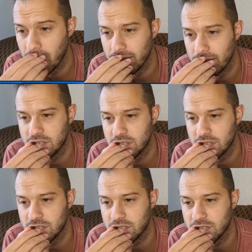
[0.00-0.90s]
We're here for the
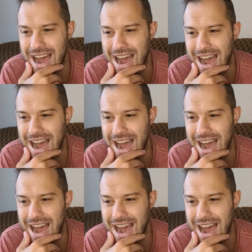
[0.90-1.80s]
squeeze, not to day
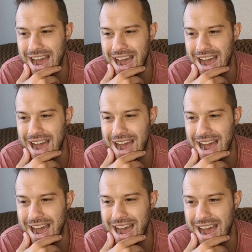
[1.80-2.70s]
trade.
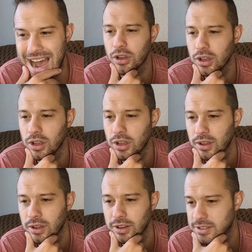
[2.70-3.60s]
Exactly, Mike Clark.
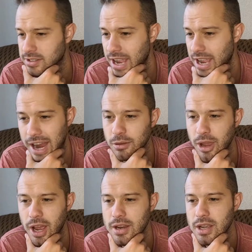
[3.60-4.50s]

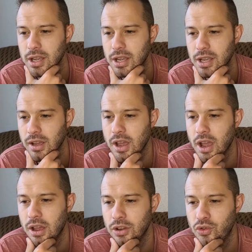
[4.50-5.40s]
Exactly, man.
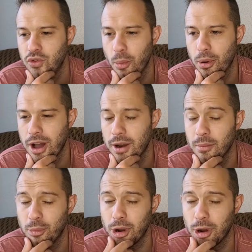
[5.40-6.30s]
Triple
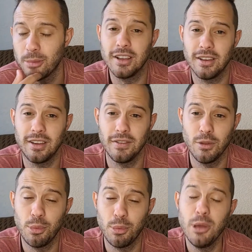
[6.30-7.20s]
bottom, but I'm saying, like,
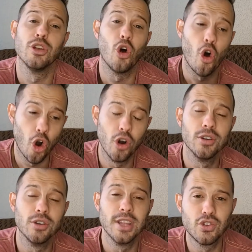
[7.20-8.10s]
the people that
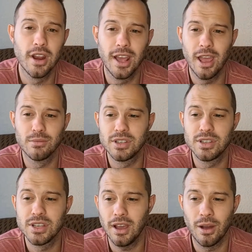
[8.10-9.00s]
are day trading
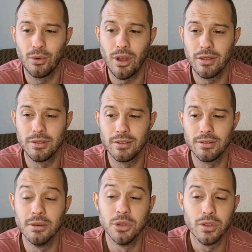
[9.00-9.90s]
AMC, I would rather than
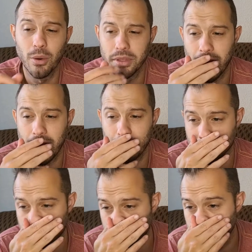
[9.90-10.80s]
see them do that with
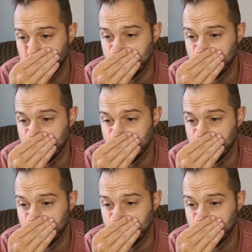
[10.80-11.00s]
options.